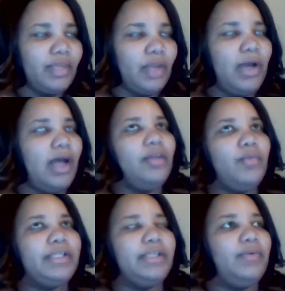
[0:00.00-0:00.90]
well, I only
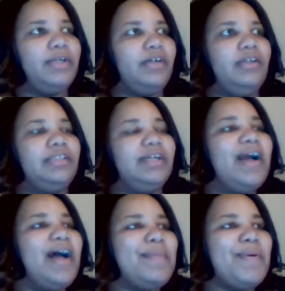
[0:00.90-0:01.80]
worked at one call center,
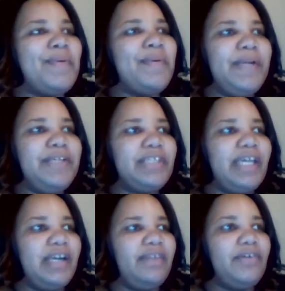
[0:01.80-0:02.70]
but when we used to
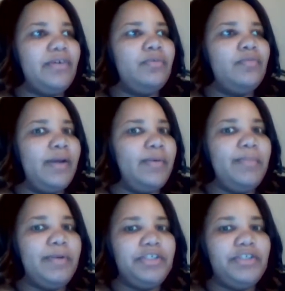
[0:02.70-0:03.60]
interview, we would
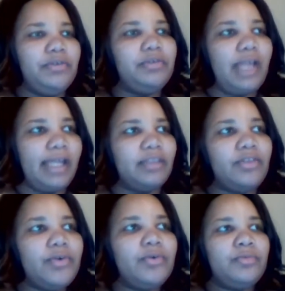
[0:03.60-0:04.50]
put you, like,
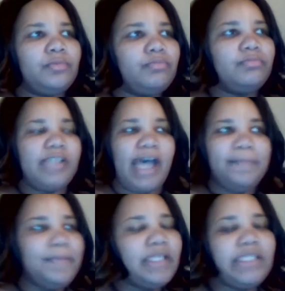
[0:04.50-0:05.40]
through
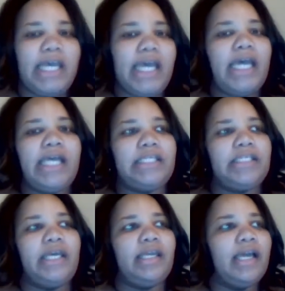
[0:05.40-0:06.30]
typing test
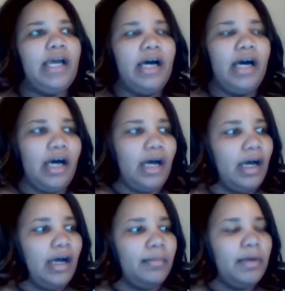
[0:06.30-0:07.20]
and
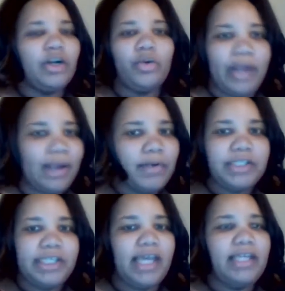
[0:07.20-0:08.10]
a grammar
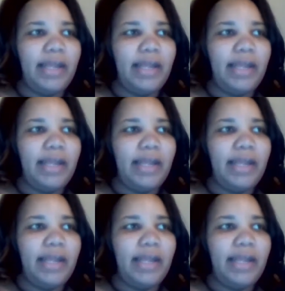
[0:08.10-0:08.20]
test.